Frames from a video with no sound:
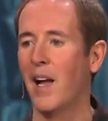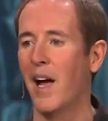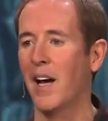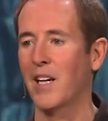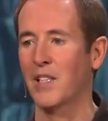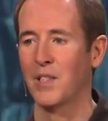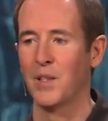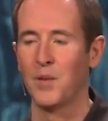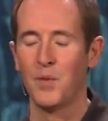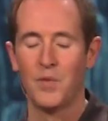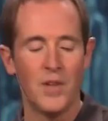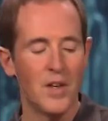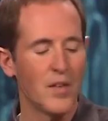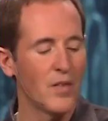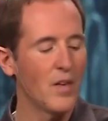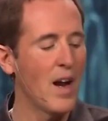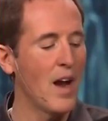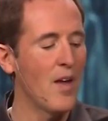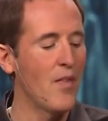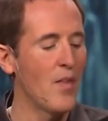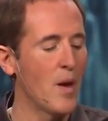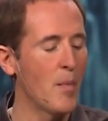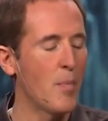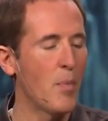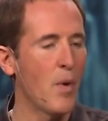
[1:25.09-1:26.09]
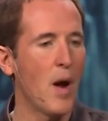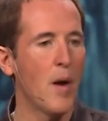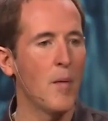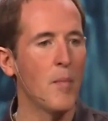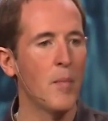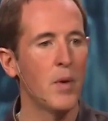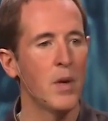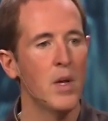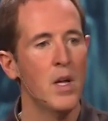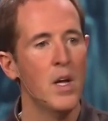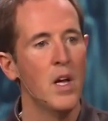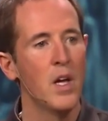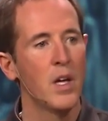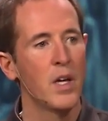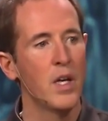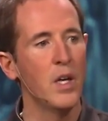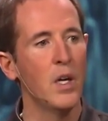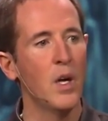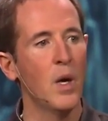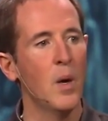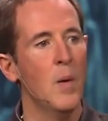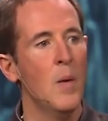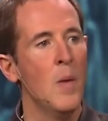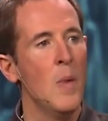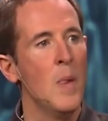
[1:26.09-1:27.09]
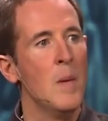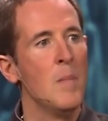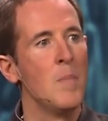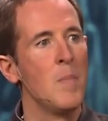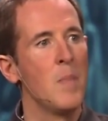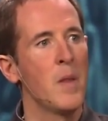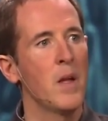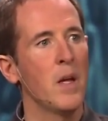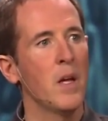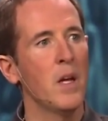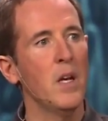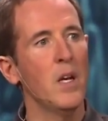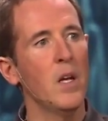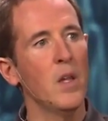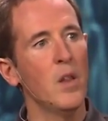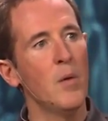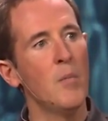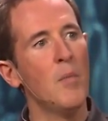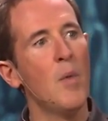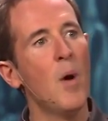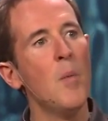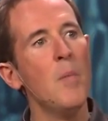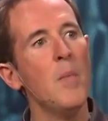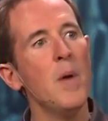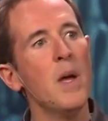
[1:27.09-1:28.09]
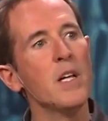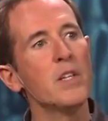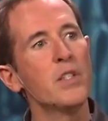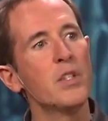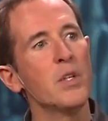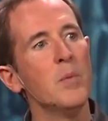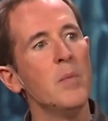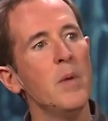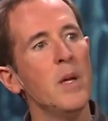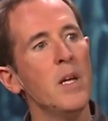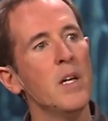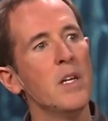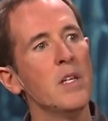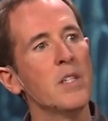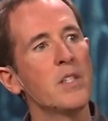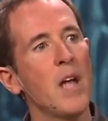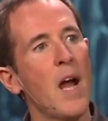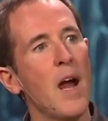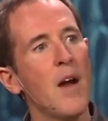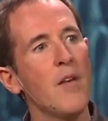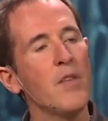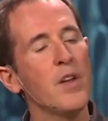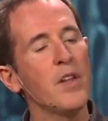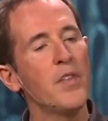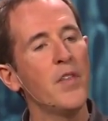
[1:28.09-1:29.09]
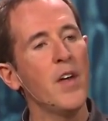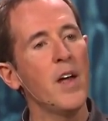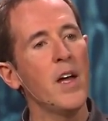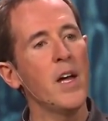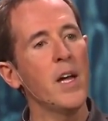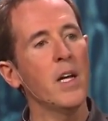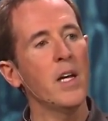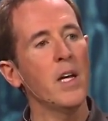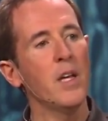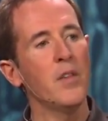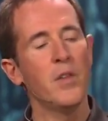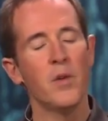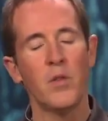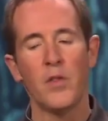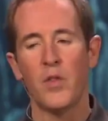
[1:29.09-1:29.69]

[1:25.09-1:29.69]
Actually, we've never had that problem, but the momentum is everything,